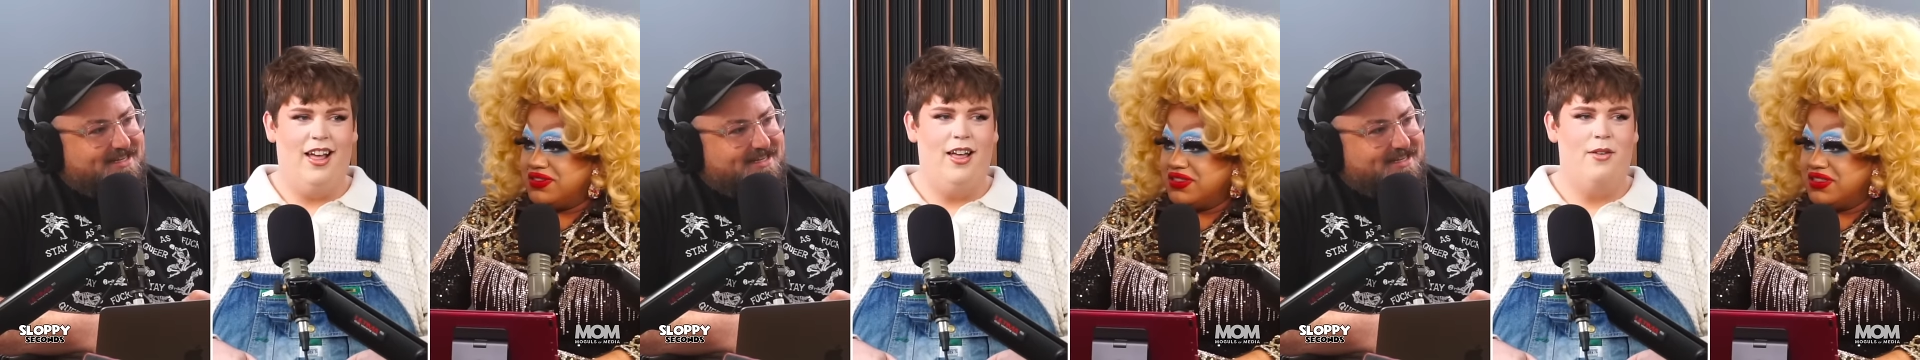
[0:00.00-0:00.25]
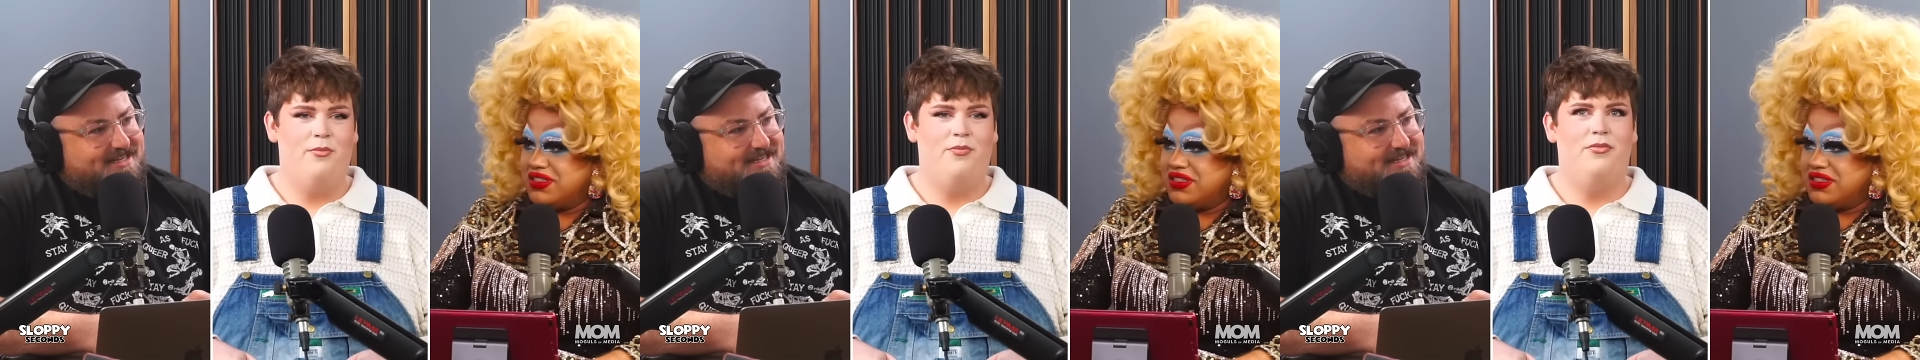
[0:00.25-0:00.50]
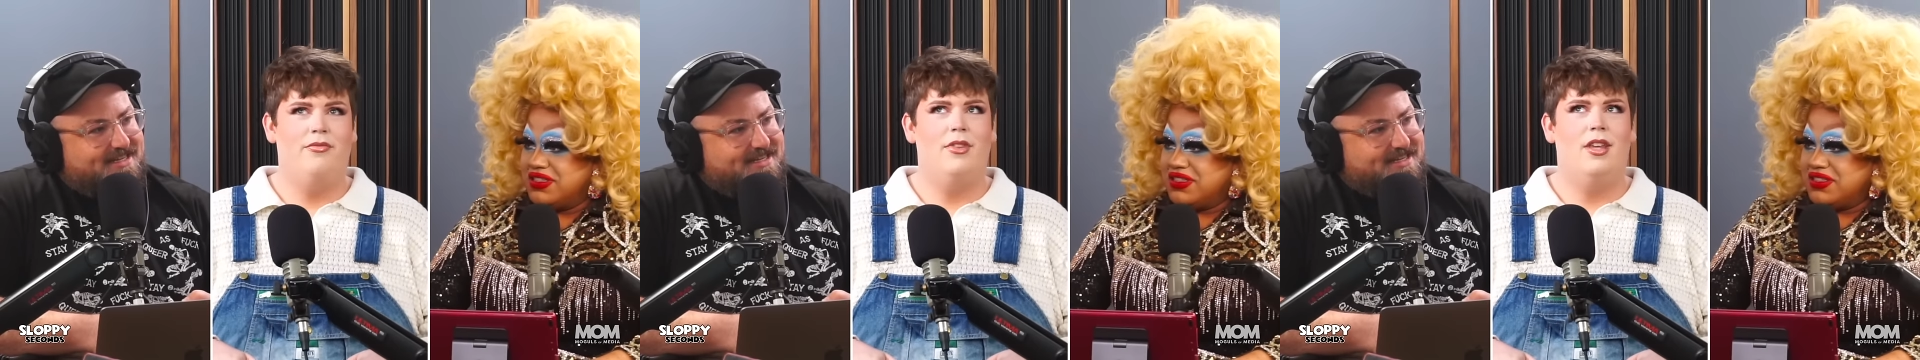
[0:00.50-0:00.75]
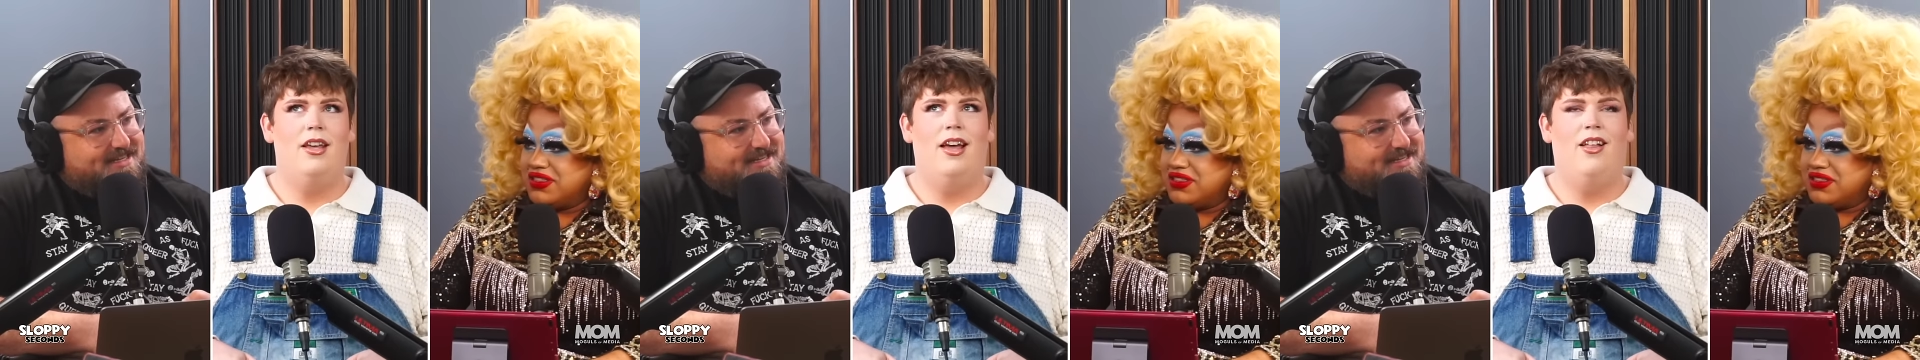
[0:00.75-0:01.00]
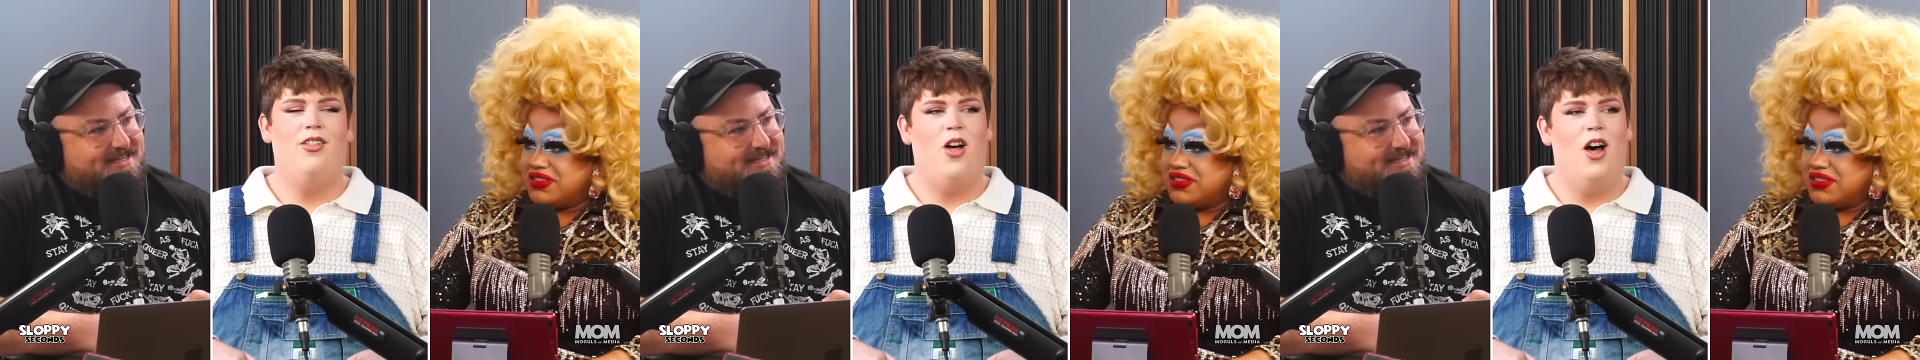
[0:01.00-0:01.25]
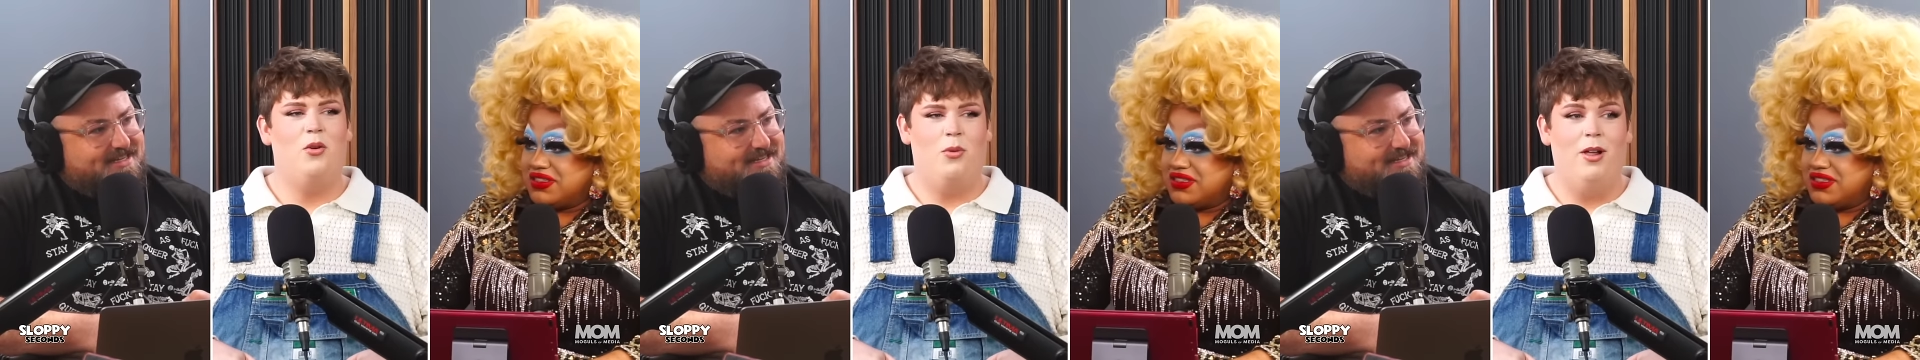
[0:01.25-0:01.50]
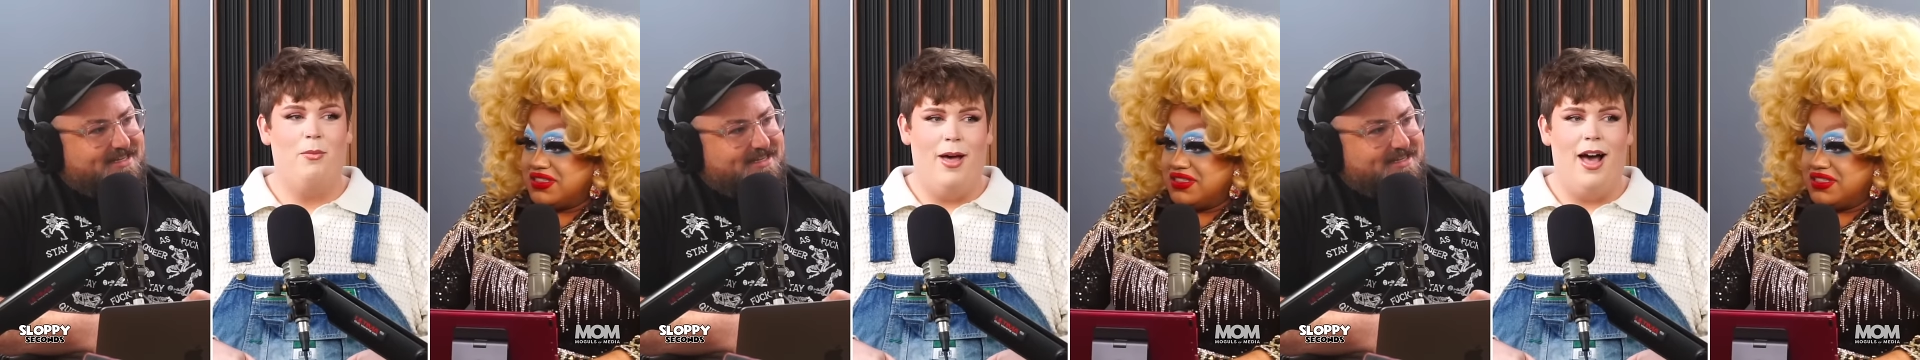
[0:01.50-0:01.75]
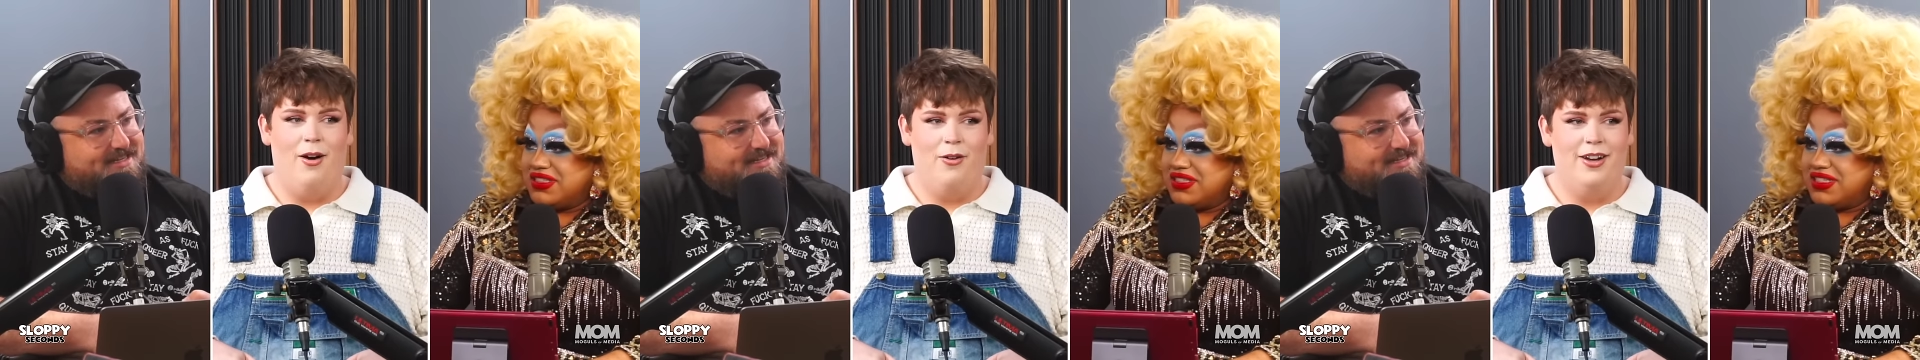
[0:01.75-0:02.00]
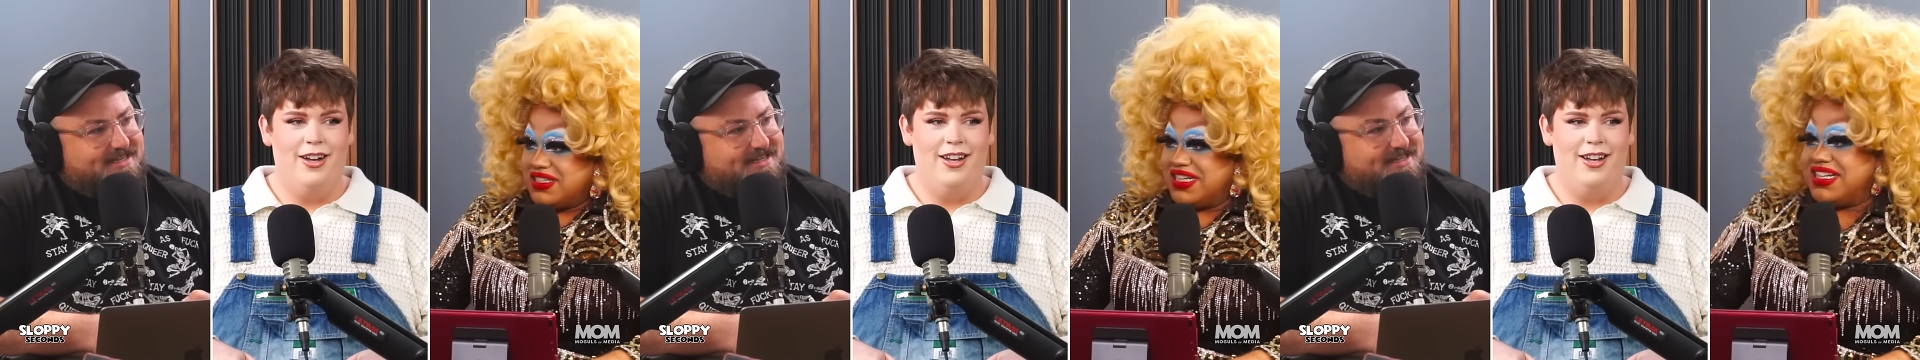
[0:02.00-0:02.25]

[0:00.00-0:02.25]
Speaker 1: Um, a lot of willpower